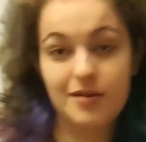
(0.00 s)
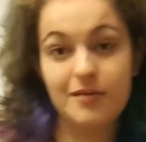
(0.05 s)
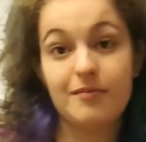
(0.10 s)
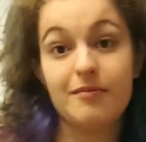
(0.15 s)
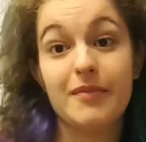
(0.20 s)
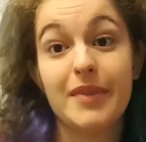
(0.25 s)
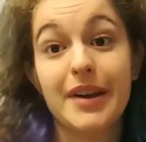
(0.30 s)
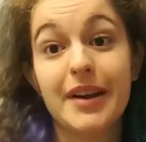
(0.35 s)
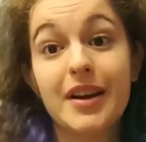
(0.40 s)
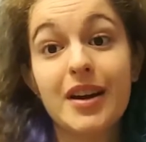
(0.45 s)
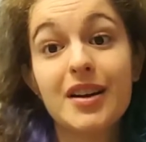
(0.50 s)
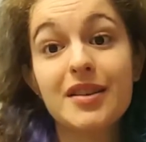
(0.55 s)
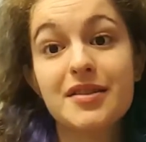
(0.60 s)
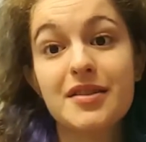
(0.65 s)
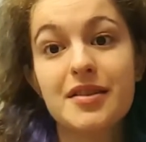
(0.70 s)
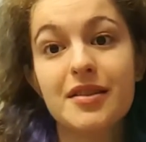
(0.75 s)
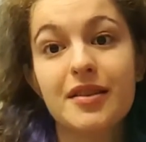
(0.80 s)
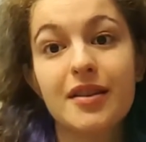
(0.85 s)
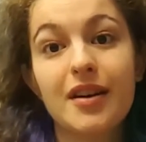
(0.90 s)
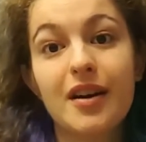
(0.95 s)
My
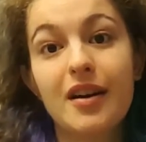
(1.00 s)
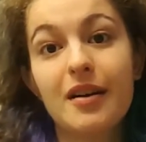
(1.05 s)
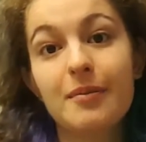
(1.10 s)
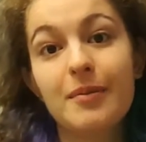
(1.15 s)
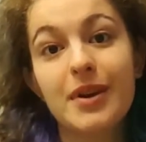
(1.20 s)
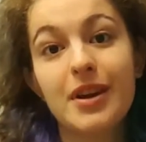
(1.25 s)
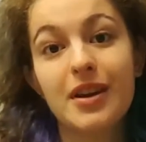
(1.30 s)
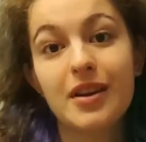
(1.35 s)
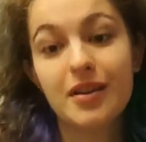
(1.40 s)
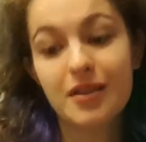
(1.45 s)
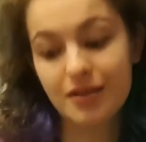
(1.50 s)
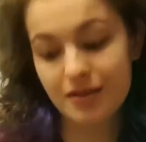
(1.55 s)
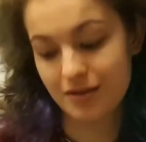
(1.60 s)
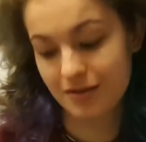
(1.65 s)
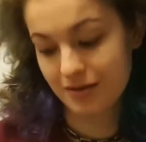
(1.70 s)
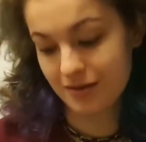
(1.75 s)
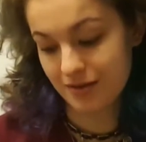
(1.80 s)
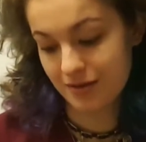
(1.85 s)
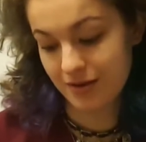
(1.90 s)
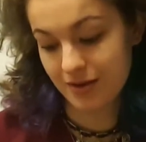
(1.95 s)
cousin got me
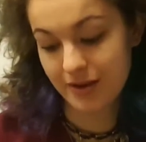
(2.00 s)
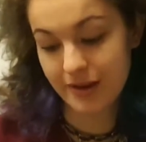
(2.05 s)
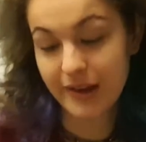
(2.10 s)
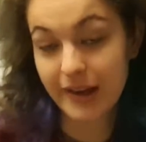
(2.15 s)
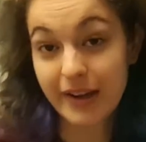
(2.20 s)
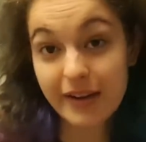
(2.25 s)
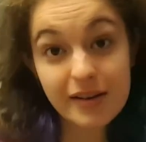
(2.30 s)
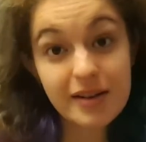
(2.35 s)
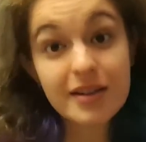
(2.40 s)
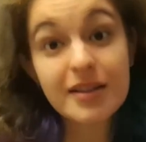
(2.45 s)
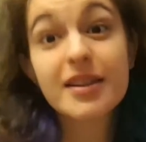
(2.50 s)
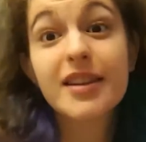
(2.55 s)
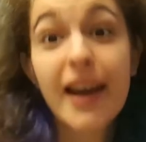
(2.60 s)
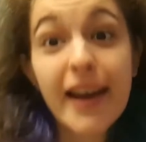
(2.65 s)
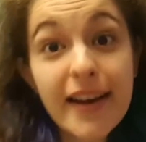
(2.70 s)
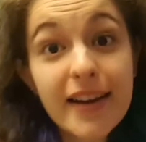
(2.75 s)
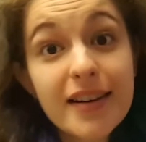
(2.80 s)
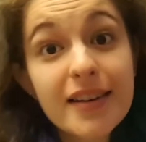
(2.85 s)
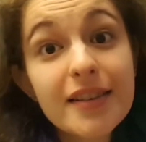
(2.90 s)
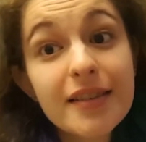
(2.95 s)
a
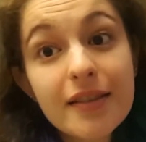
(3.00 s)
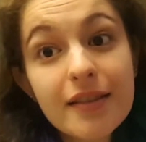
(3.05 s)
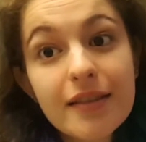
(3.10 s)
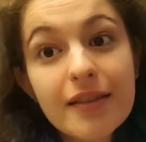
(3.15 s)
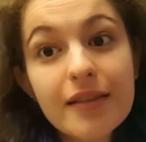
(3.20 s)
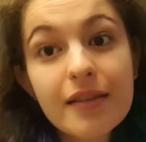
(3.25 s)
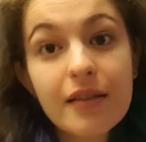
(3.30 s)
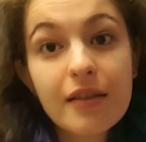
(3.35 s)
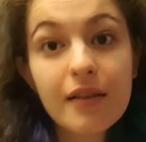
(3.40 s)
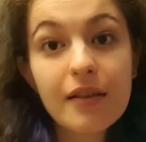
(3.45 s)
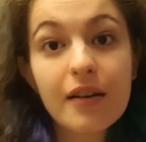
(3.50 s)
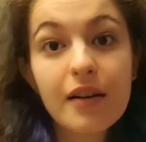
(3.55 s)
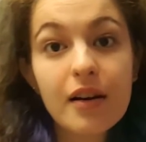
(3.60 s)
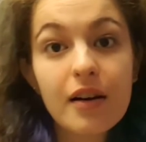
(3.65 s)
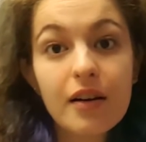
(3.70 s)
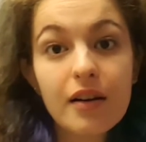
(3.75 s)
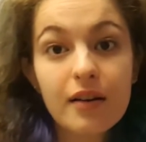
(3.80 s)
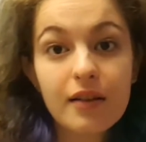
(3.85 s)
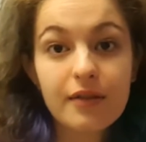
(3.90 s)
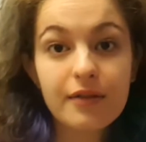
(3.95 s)
set
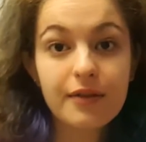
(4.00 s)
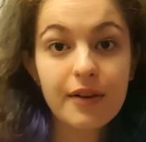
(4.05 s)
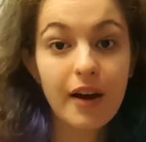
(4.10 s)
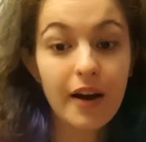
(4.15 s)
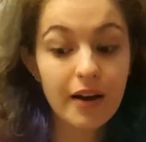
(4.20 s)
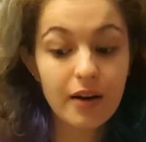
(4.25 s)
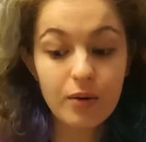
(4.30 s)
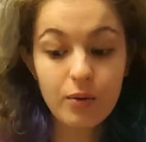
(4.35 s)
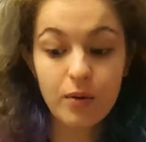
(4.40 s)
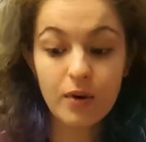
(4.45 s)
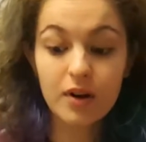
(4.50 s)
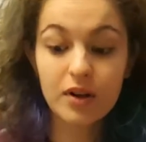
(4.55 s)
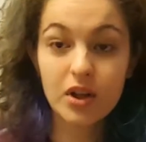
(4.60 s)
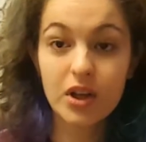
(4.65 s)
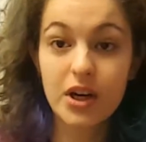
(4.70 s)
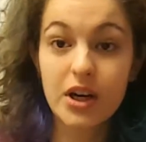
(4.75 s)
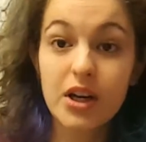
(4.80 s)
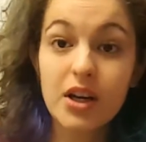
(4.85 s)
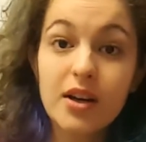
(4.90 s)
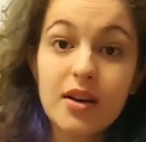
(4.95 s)
of high
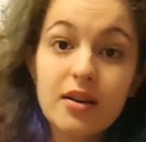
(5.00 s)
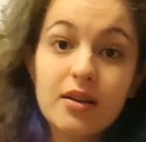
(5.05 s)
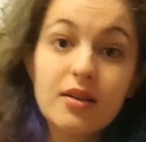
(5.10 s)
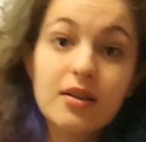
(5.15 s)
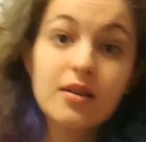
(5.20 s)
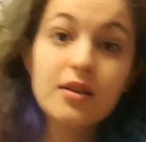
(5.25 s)
quality